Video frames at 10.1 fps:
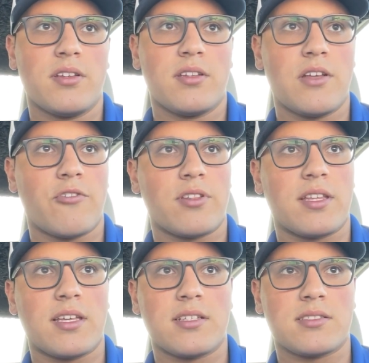different
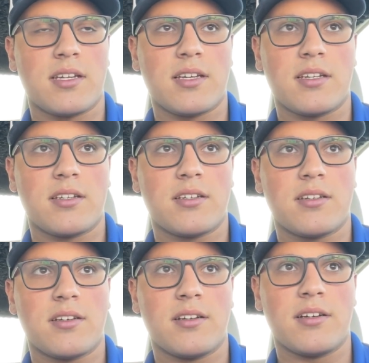things like
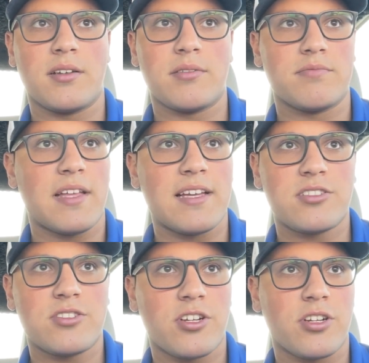
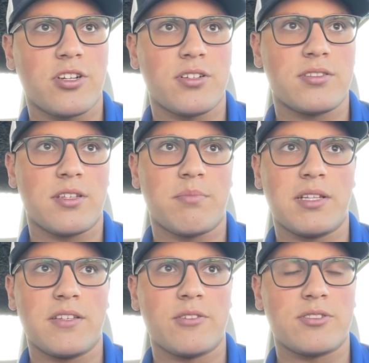S turns. I
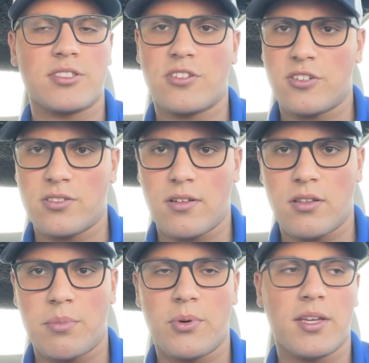believe those turns around
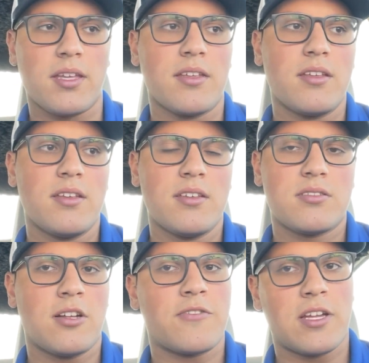the point,
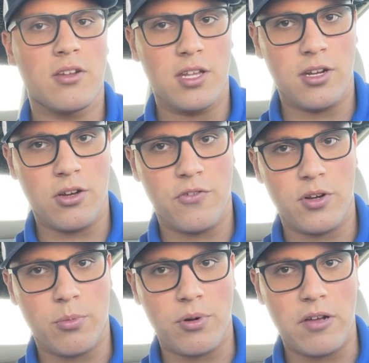stuff that you need to know for
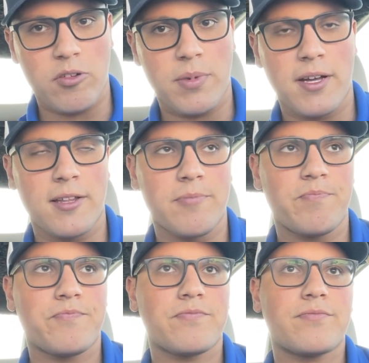your private pilot.
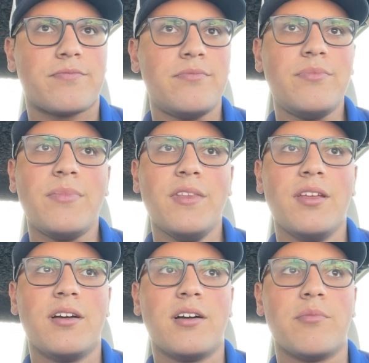
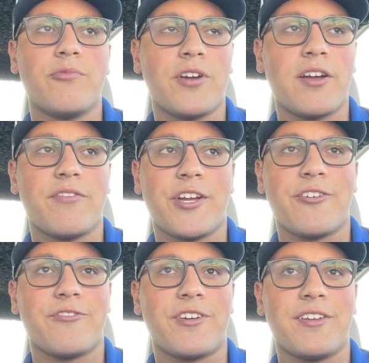
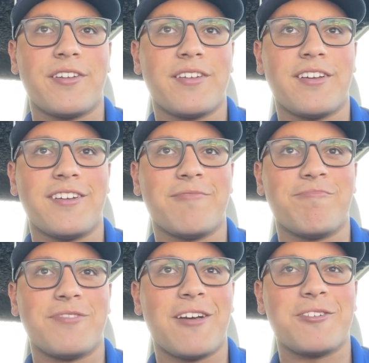Very fun.
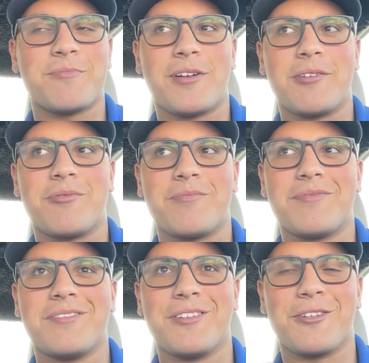That was probably
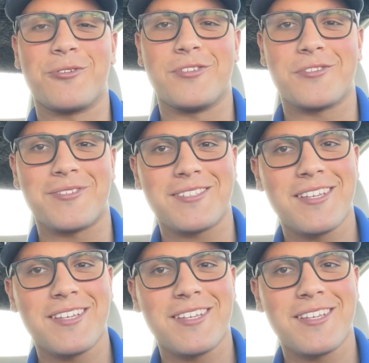one of the coolest ones.